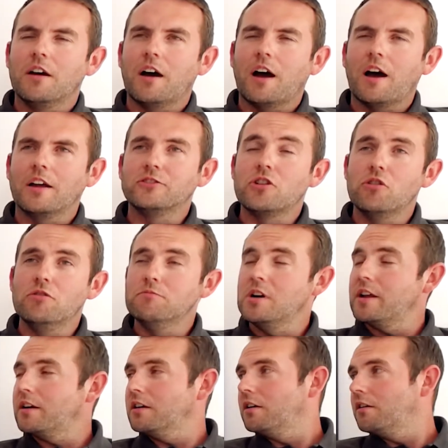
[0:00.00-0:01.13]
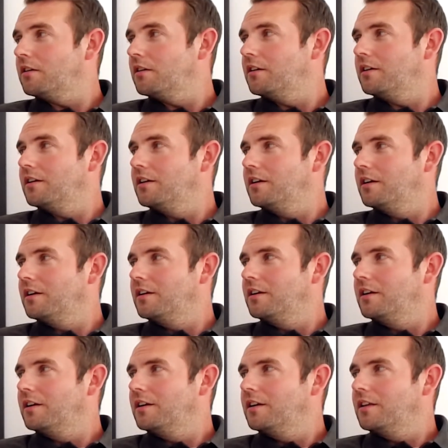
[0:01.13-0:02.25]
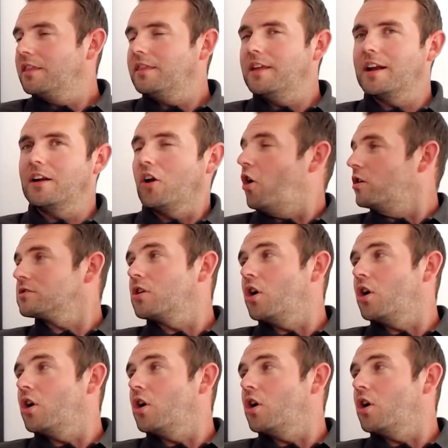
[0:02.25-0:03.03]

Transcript: and Tomb Raider. Then I lost